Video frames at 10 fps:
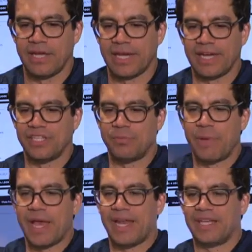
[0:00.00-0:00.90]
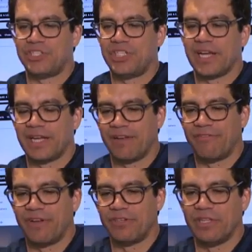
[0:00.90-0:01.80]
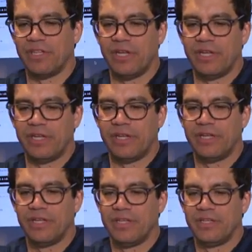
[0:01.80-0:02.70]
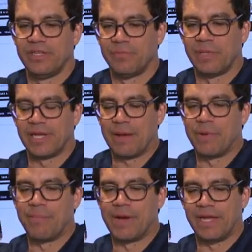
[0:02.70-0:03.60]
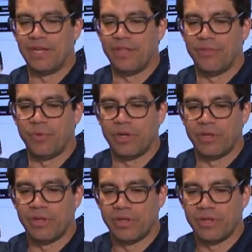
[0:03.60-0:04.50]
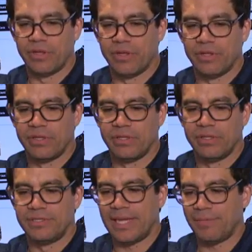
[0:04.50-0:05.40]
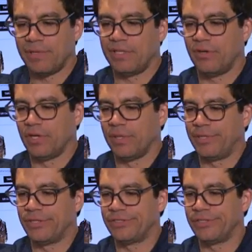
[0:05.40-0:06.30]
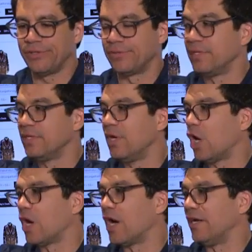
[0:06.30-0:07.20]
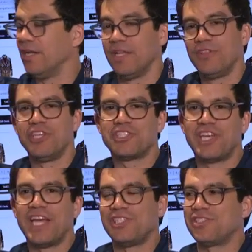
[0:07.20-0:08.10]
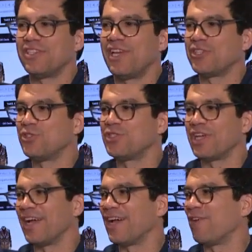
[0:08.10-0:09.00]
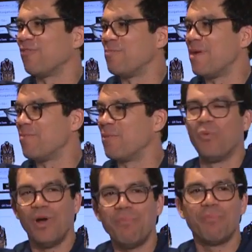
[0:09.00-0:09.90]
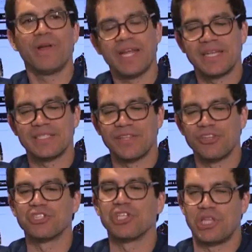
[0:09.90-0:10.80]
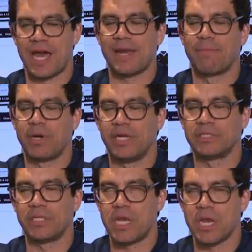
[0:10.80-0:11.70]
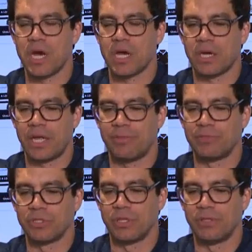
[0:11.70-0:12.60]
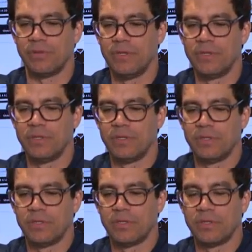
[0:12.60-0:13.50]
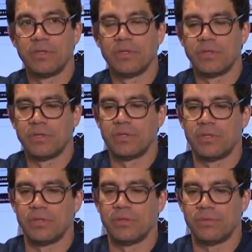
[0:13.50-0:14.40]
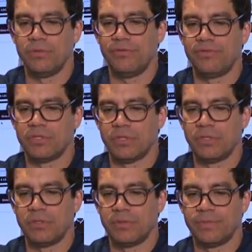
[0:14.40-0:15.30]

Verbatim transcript: I got this badass jacket I found in London. I'm like, I'm gonna buy another one. Damn it, they're up here too. All right, this case exercise, I gotta remember what brand is, there's a lot of brands that not on Amazon. Louis Vuitton. Louis Vuitton?